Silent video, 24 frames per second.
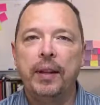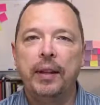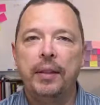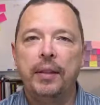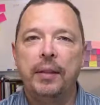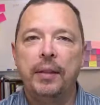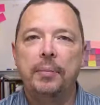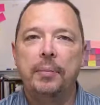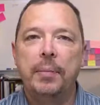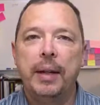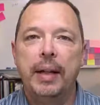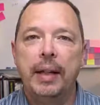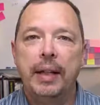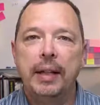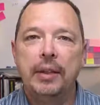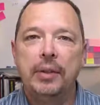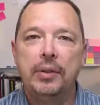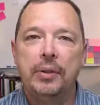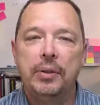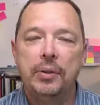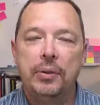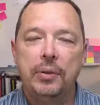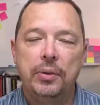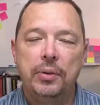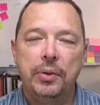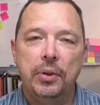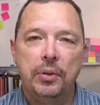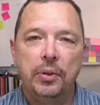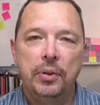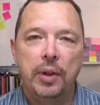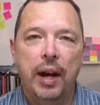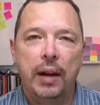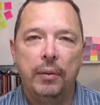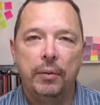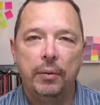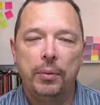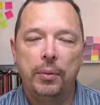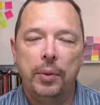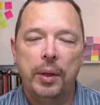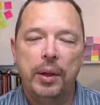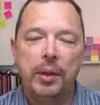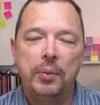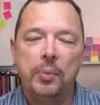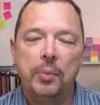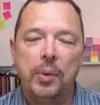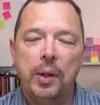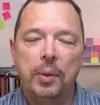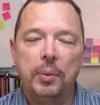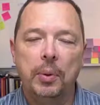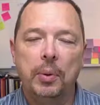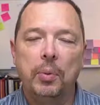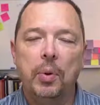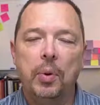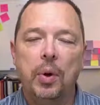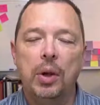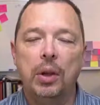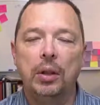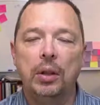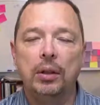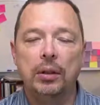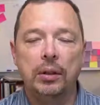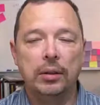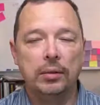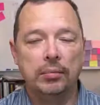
the means to travel when and where we want.